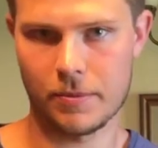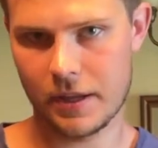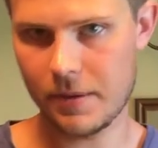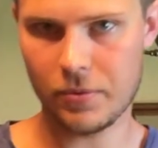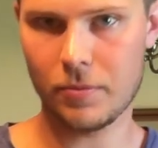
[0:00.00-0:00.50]
gonna
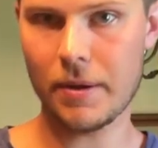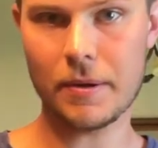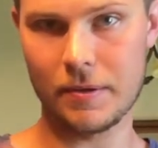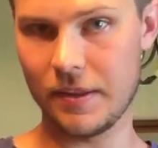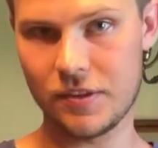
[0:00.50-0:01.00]
keep pulling back
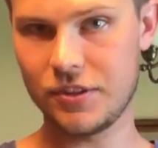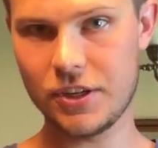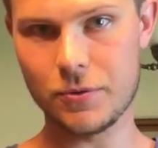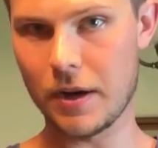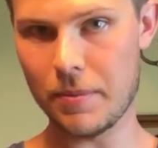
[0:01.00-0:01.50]
up. This is
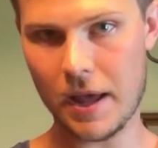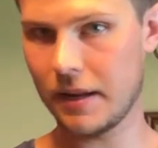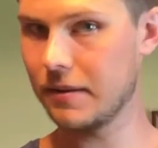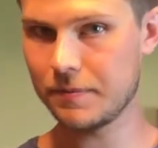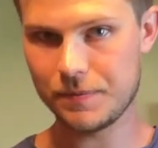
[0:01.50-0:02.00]
genuine. I'm
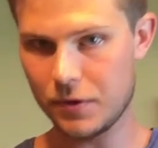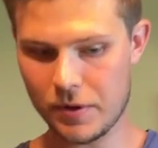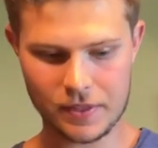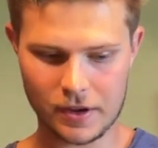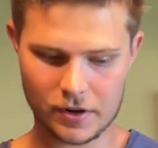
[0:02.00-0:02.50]
not doing
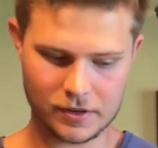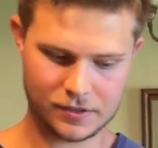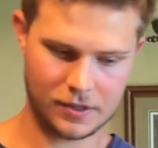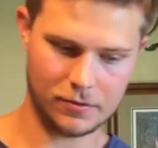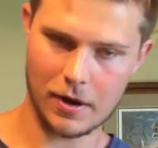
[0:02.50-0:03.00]
anything. You're gonna
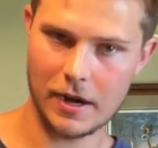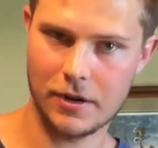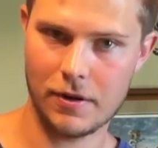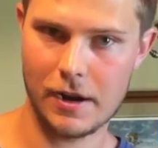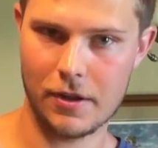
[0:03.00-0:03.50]
see it right
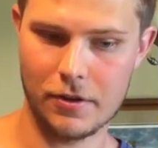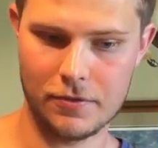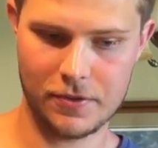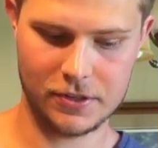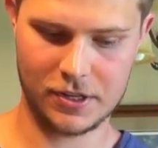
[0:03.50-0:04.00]
here, right now. No
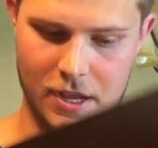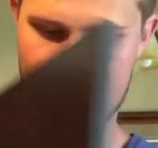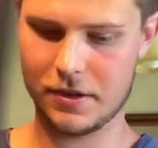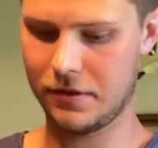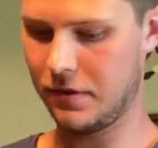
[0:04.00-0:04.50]
first
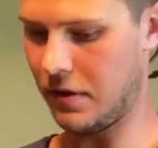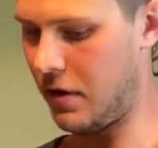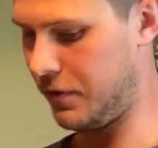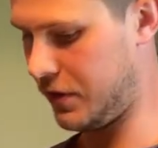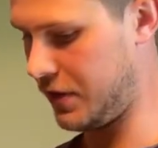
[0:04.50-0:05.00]
takes,
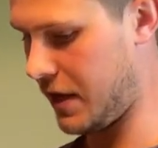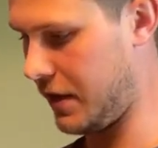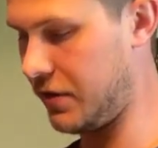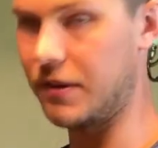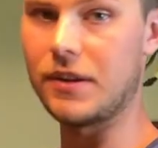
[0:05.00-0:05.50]
all first
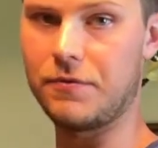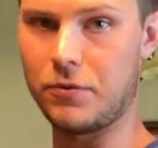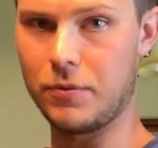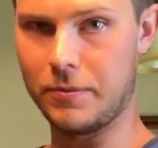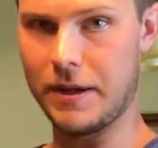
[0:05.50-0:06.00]
takes, except for
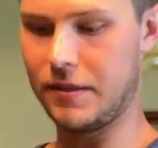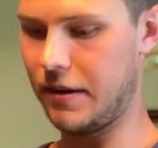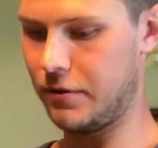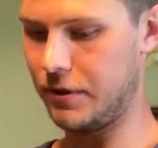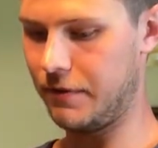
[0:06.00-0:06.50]
when we had the
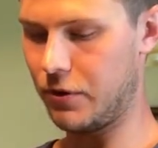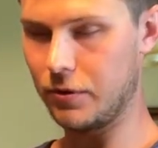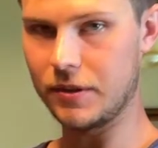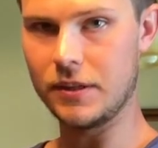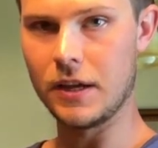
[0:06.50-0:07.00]
technical
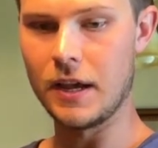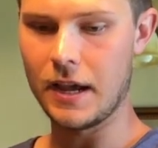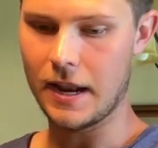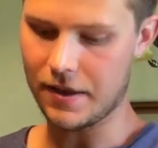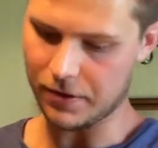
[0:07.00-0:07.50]
difficulty.
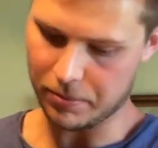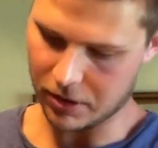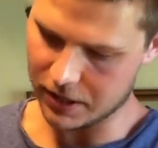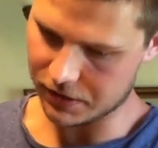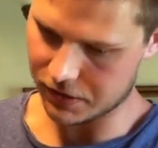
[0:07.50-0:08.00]
It has a
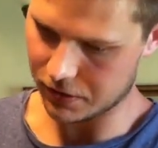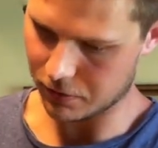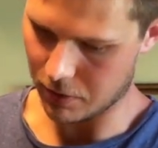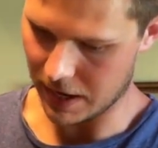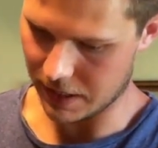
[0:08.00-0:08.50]
place
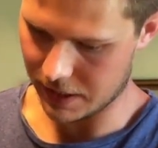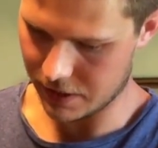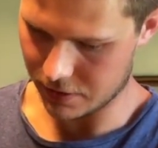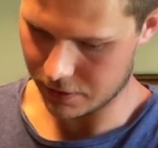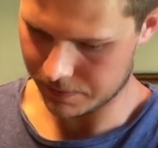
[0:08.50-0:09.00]
right
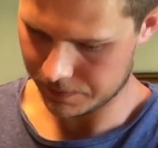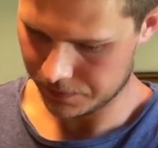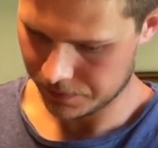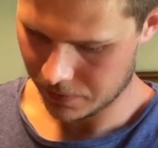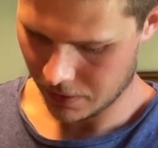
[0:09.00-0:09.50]
here
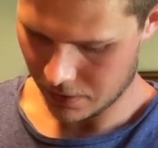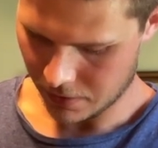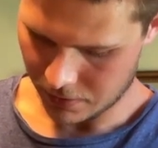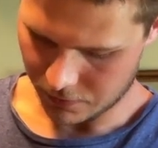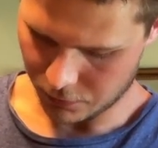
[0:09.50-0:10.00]

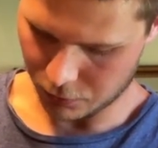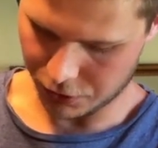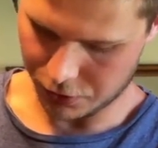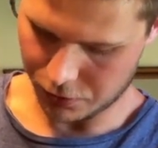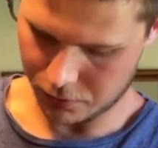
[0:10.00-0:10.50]
for
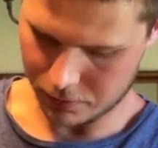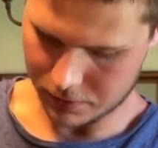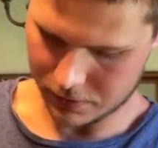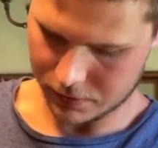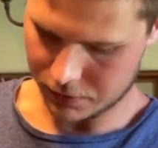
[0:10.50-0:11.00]
you
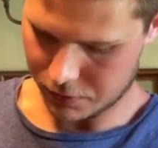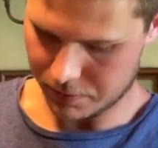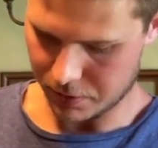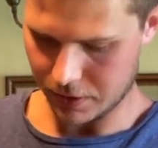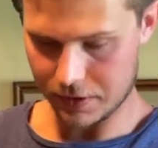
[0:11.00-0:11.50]
to
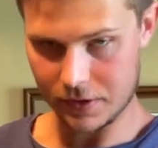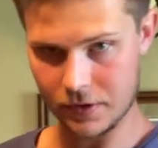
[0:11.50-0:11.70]
put